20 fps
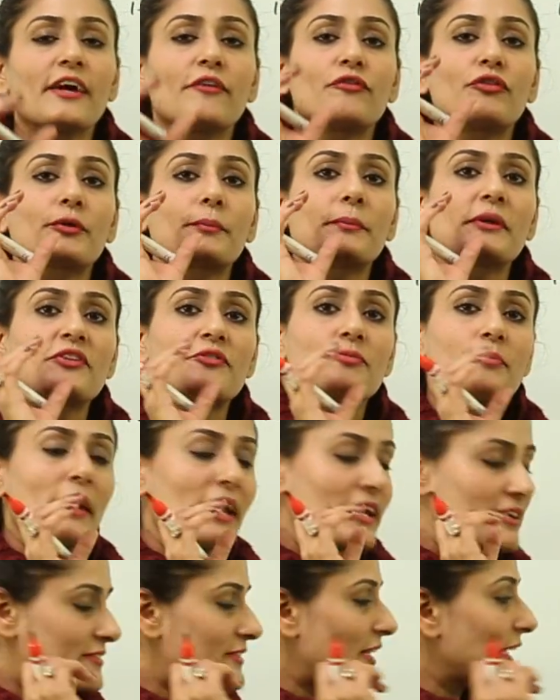there would be
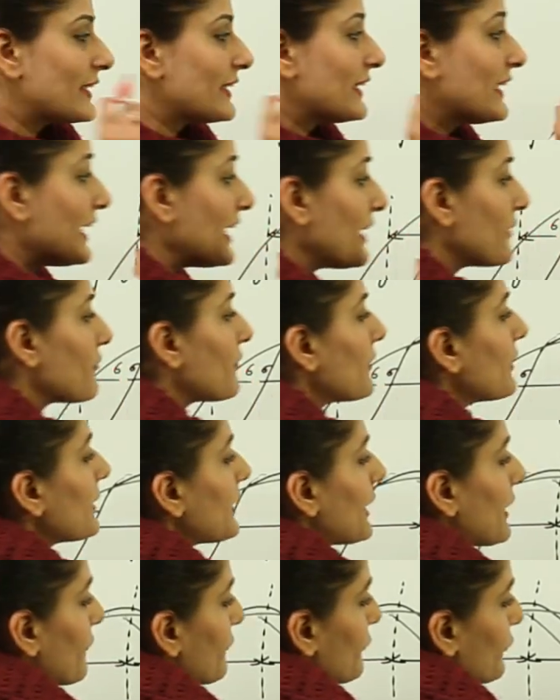space that
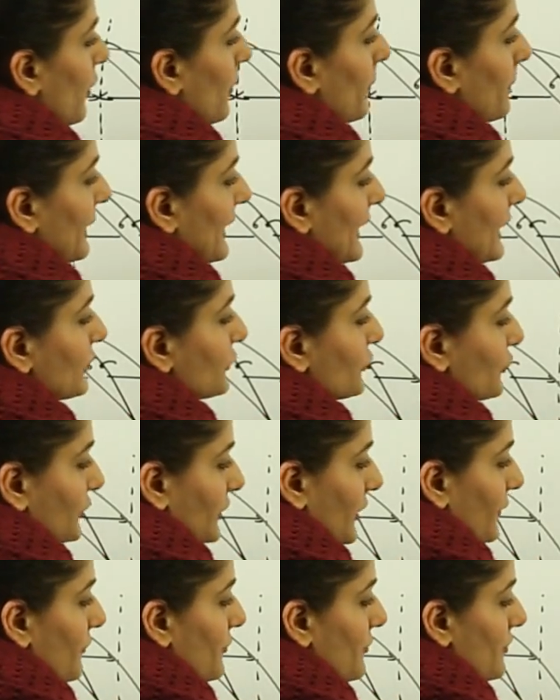even if your mean
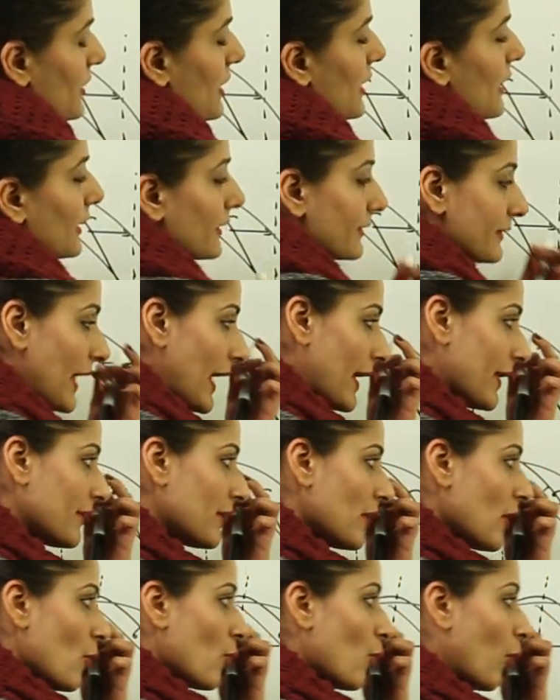shifts,
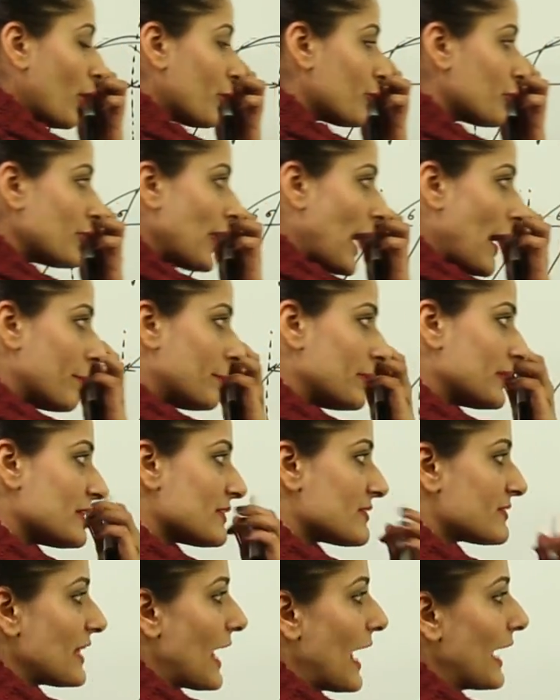then what would happen
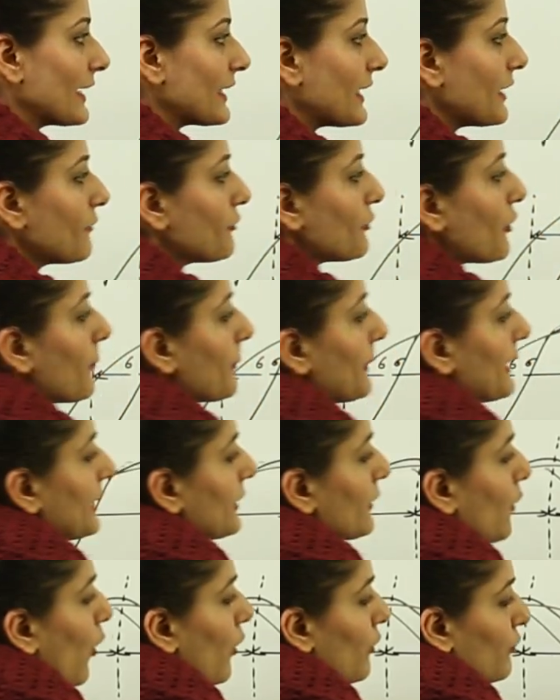is that if your
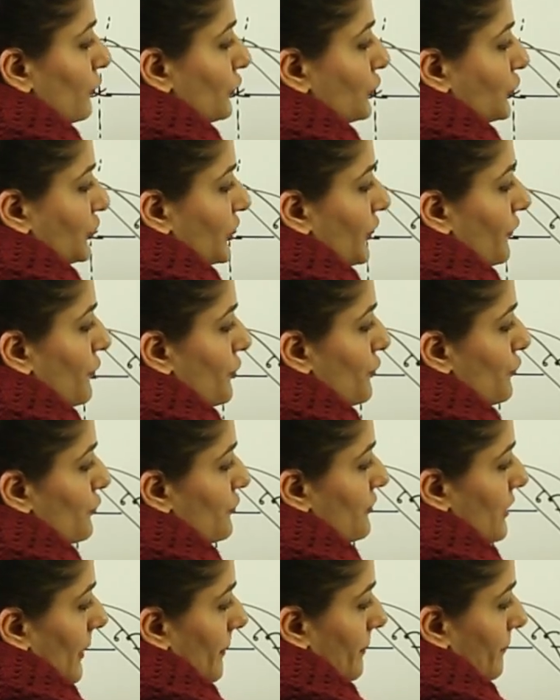mean also shifts to
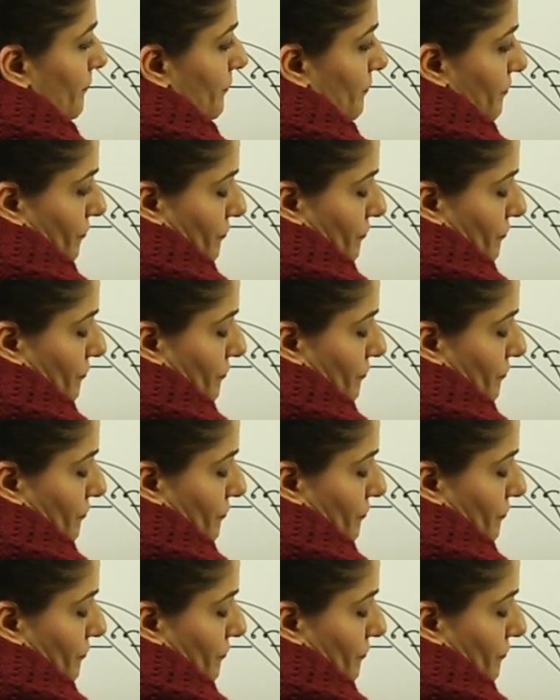some,